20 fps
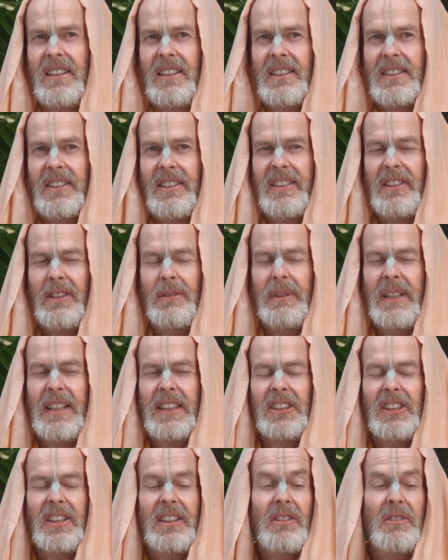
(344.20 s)
So they're
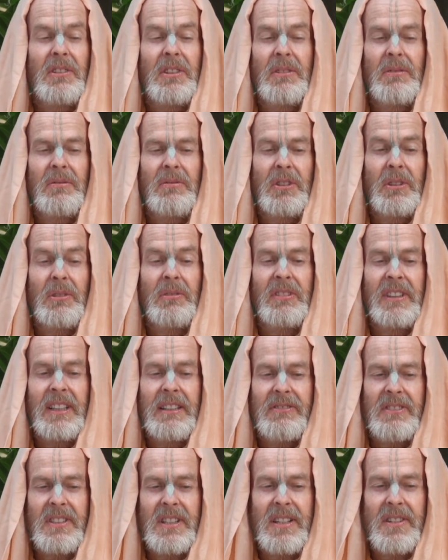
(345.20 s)
imagining, oh, you've
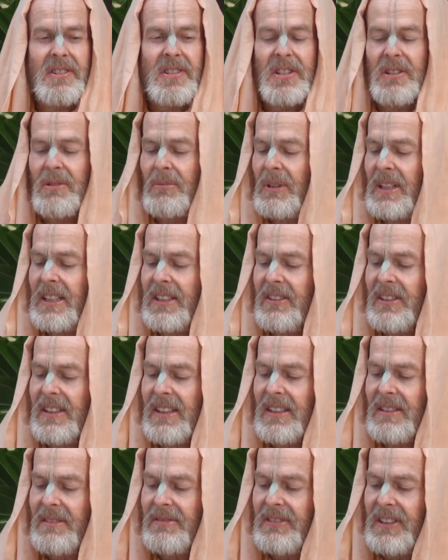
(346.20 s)
left us, you're wandering
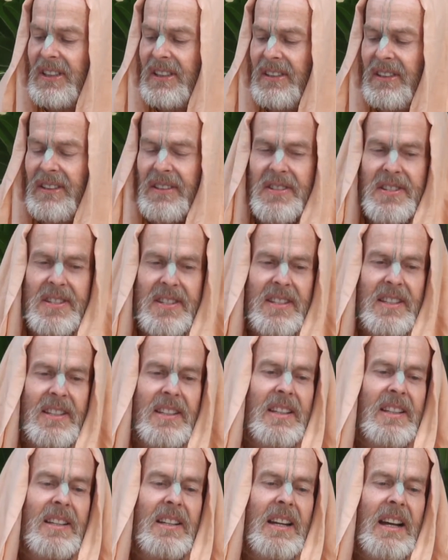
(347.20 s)
in the forest,
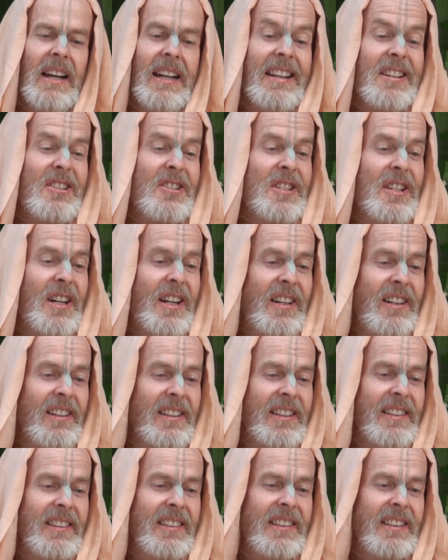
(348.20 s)
and it's
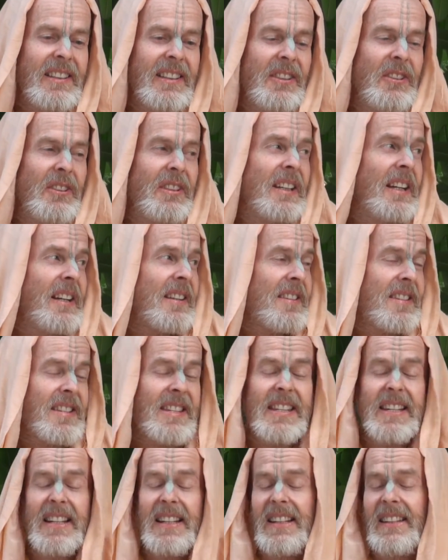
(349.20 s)
dark, you can't
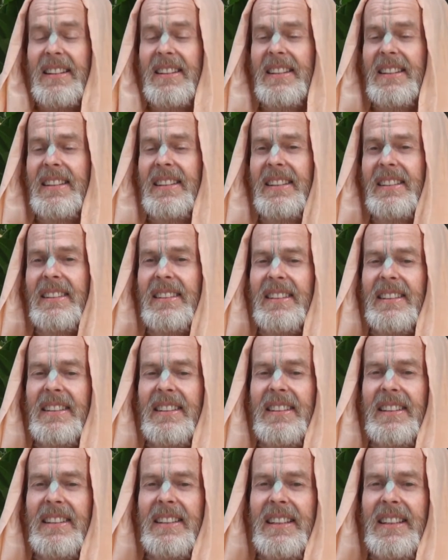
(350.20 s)
see anything.
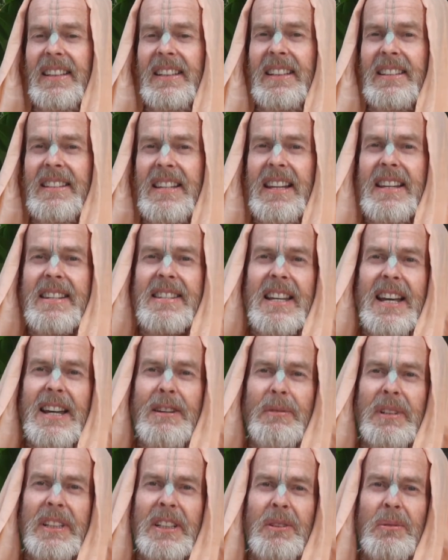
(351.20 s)
In the
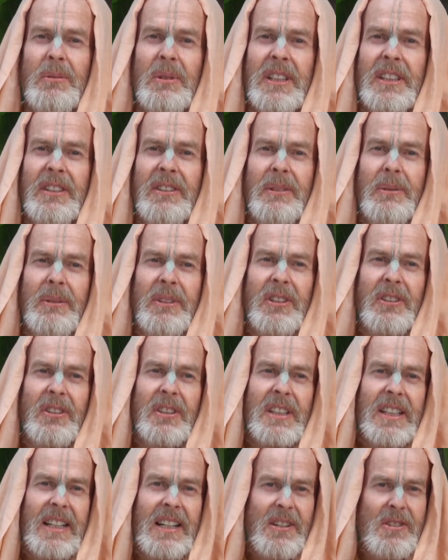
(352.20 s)
daytime, when you're wandering with your
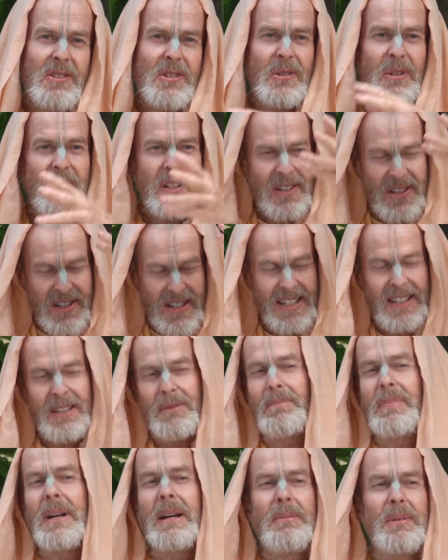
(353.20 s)
cows, you can see the
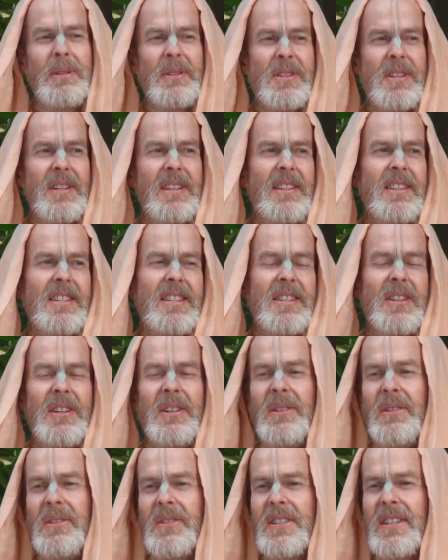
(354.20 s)
pebbles and
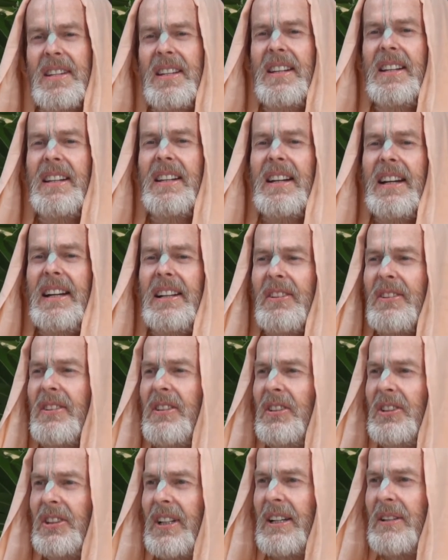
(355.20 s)
stones, and you
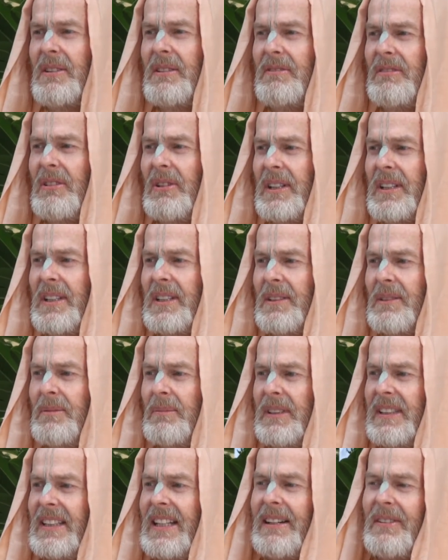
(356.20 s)
can try to avoid them.
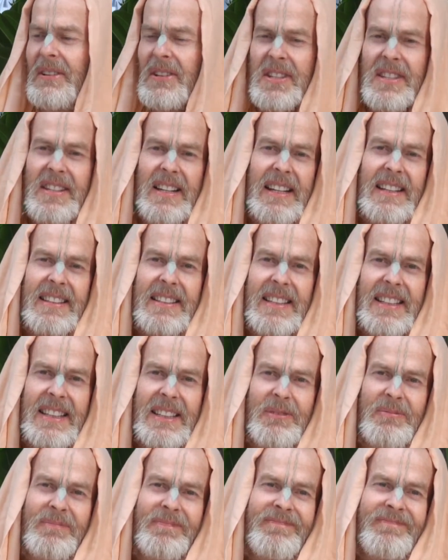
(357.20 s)
But now it's
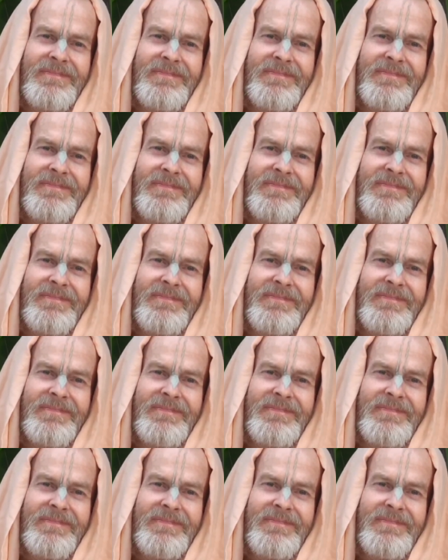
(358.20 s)
nighttime,